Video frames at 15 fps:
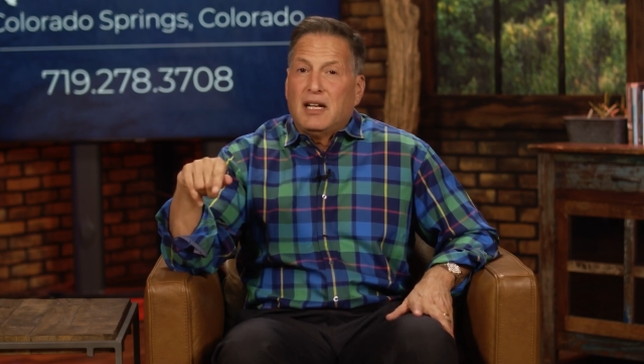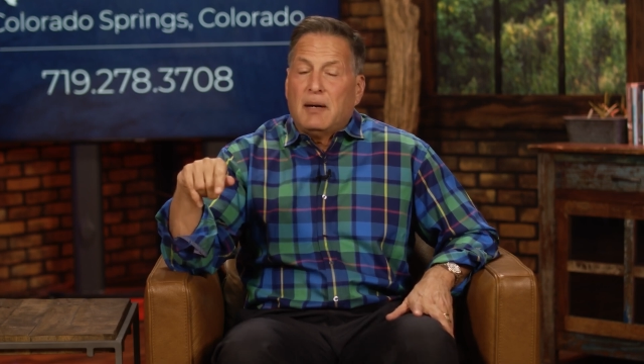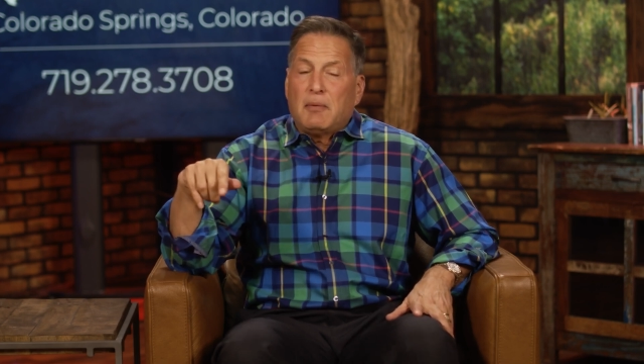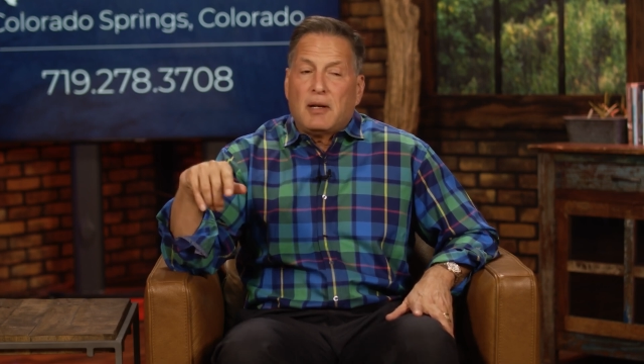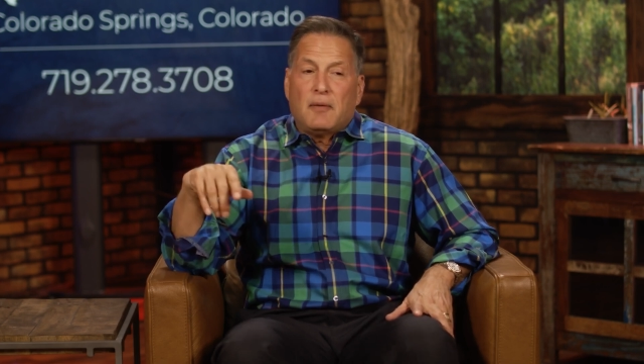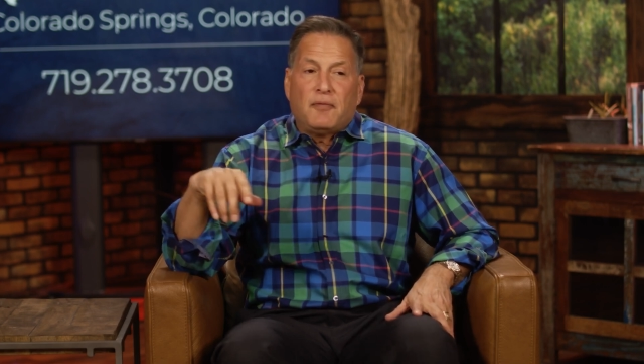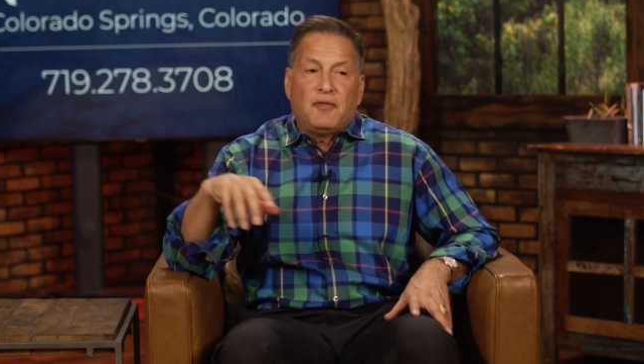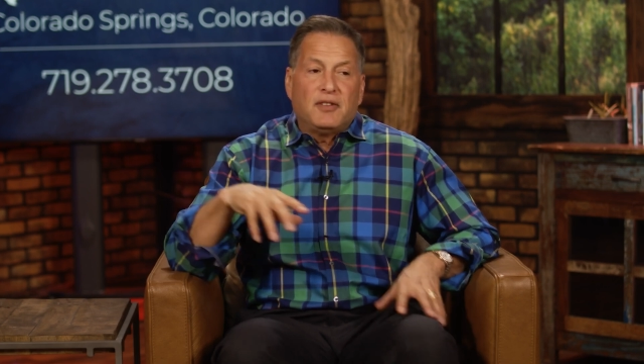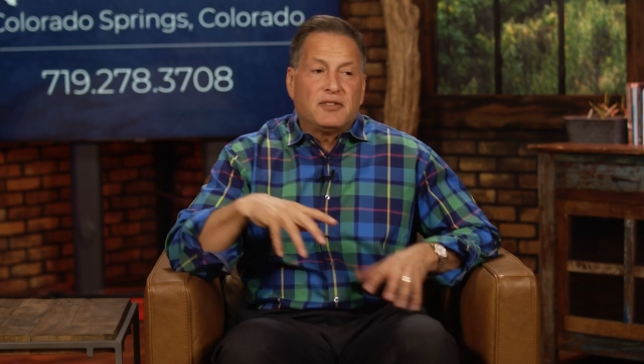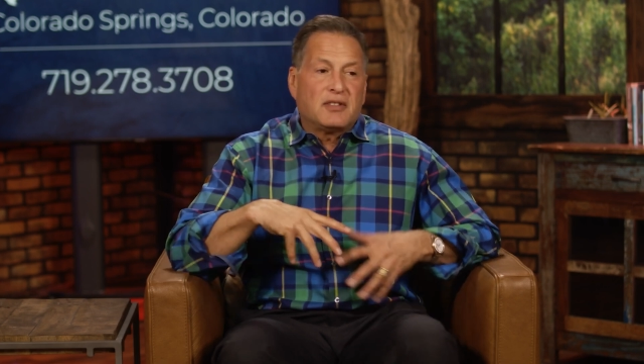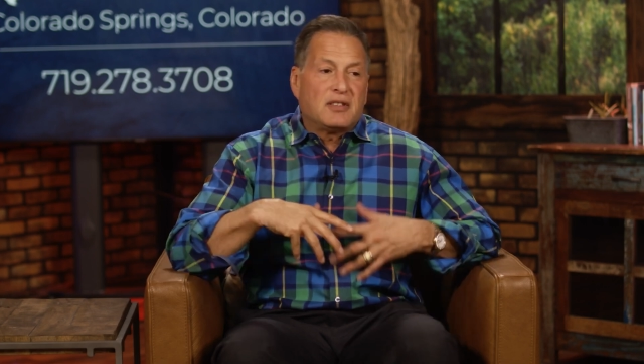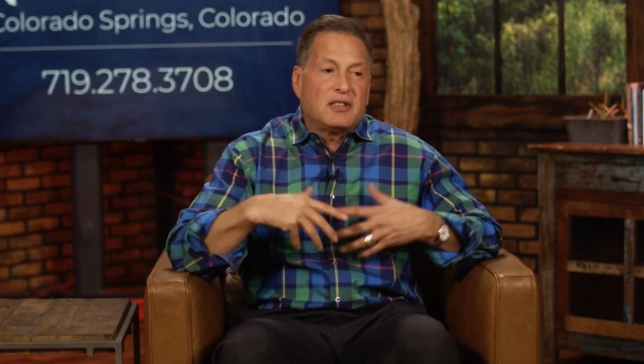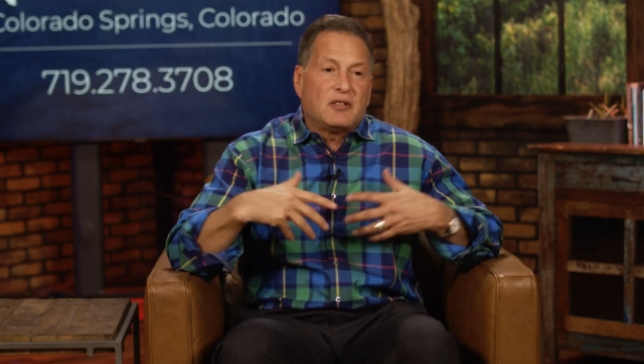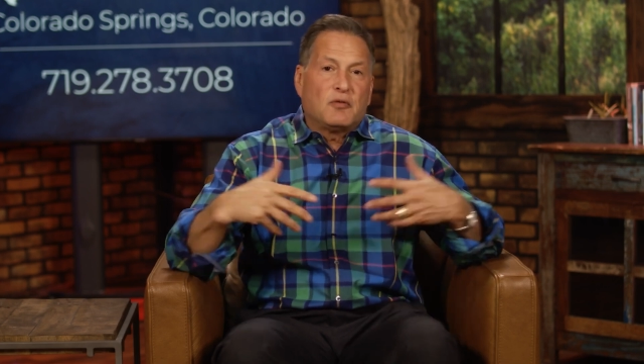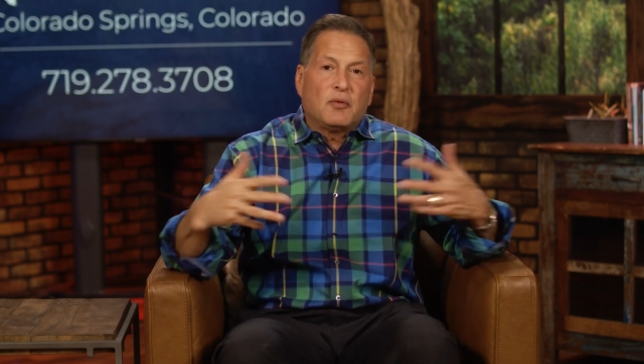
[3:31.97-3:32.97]
I mean, I'm
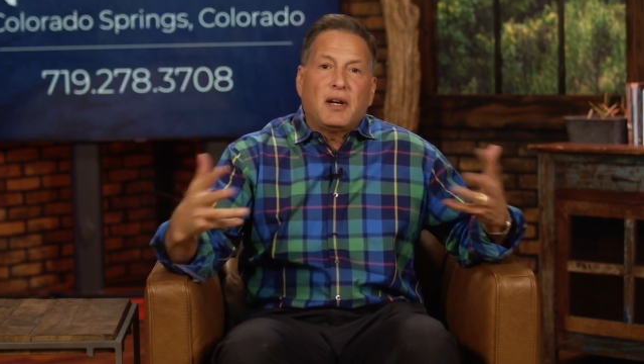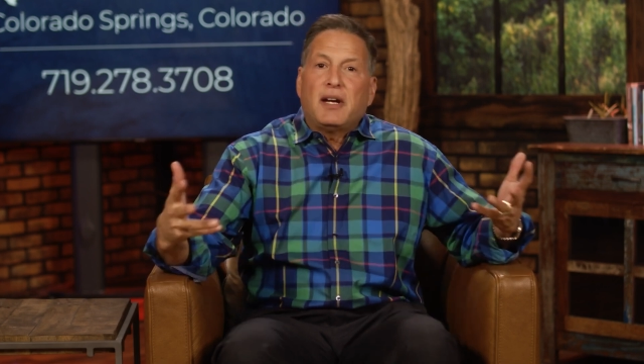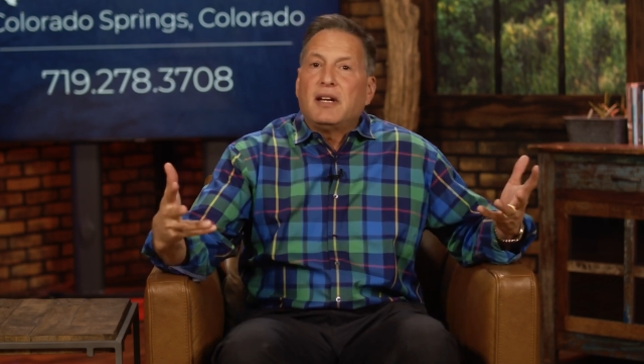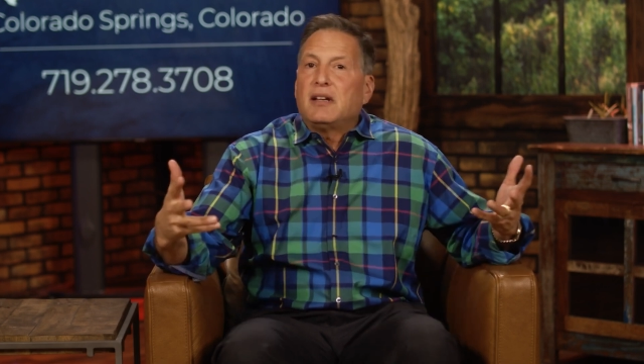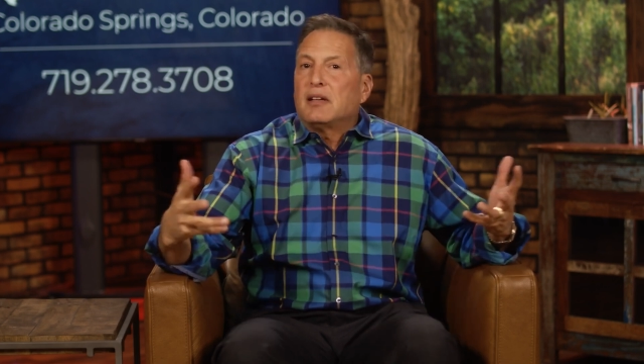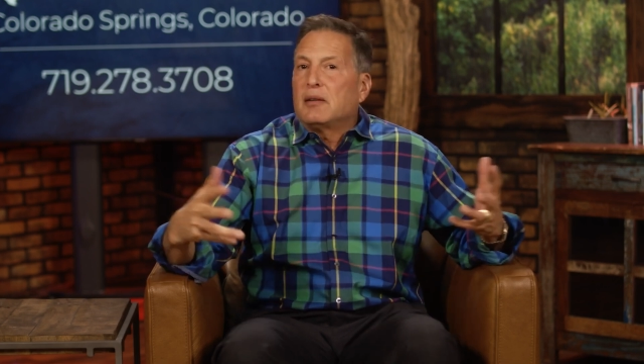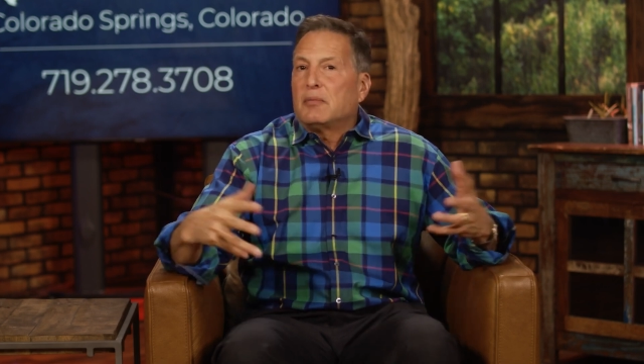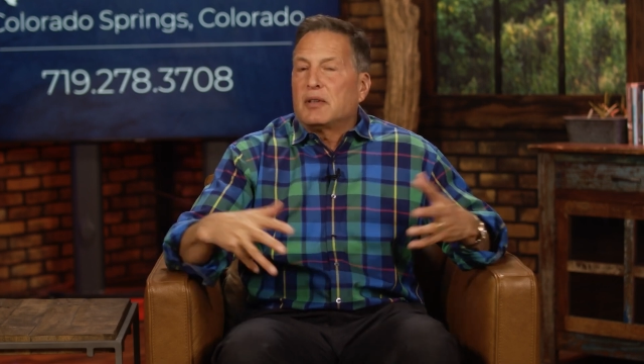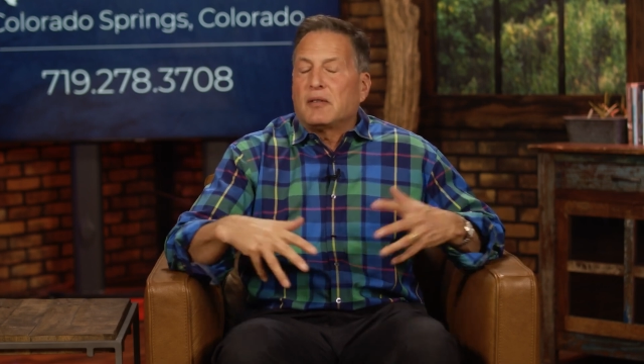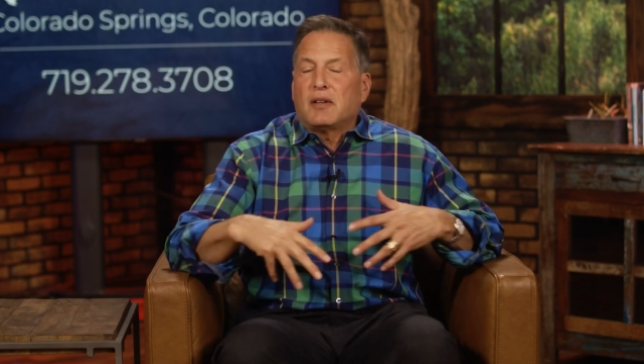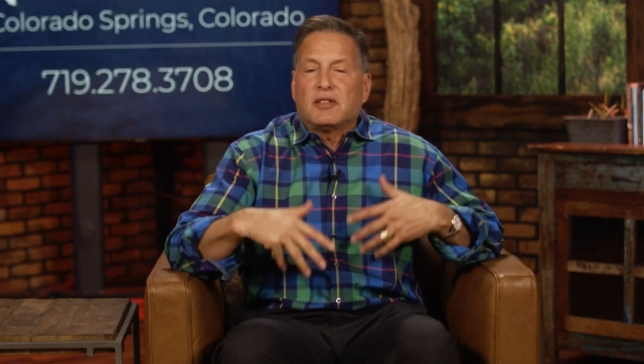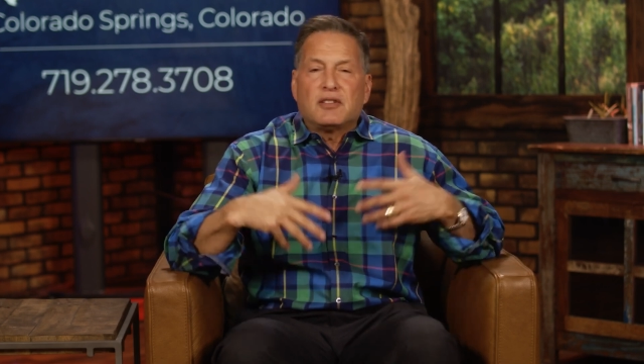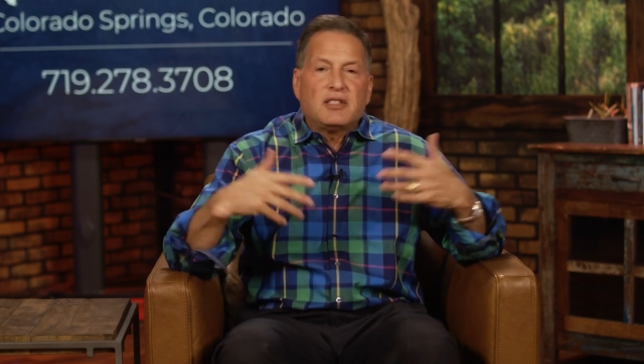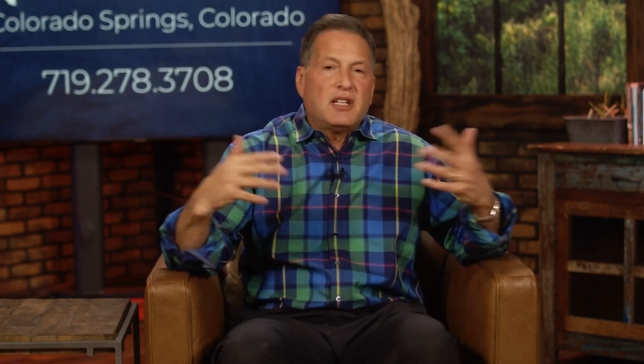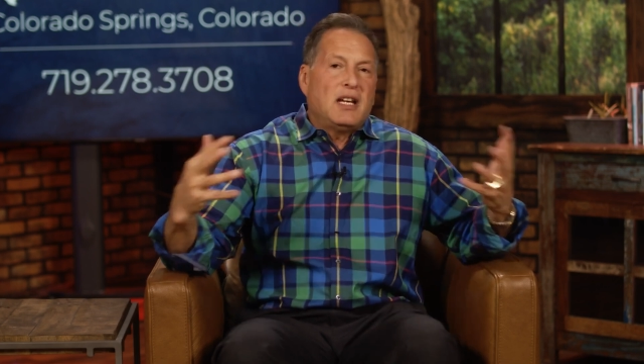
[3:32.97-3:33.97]
physically great. I'm in
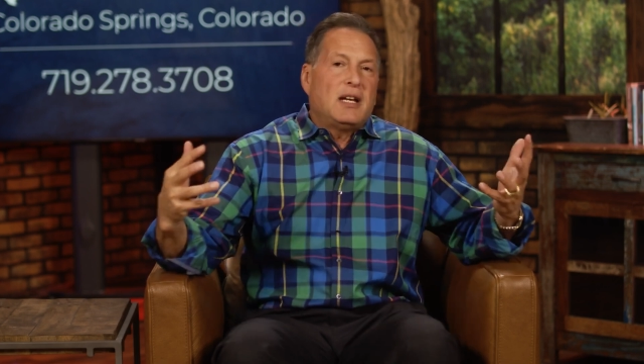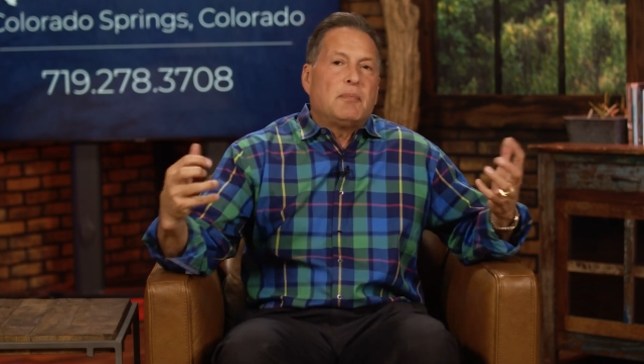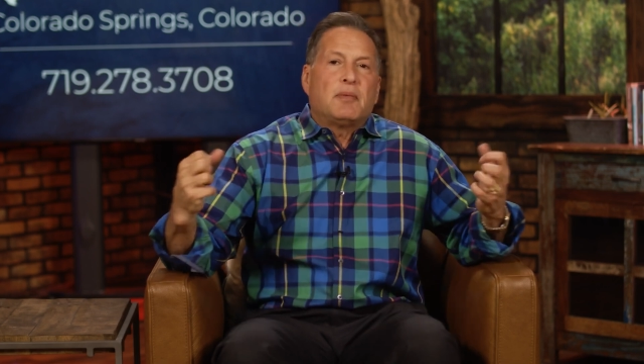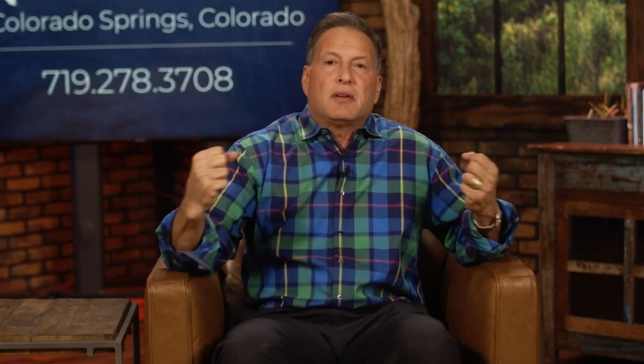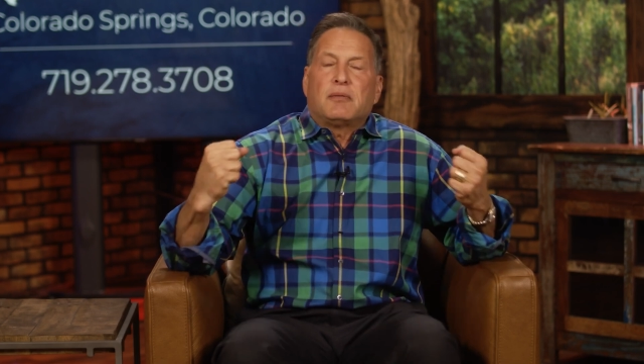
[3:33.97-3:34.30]
great shape.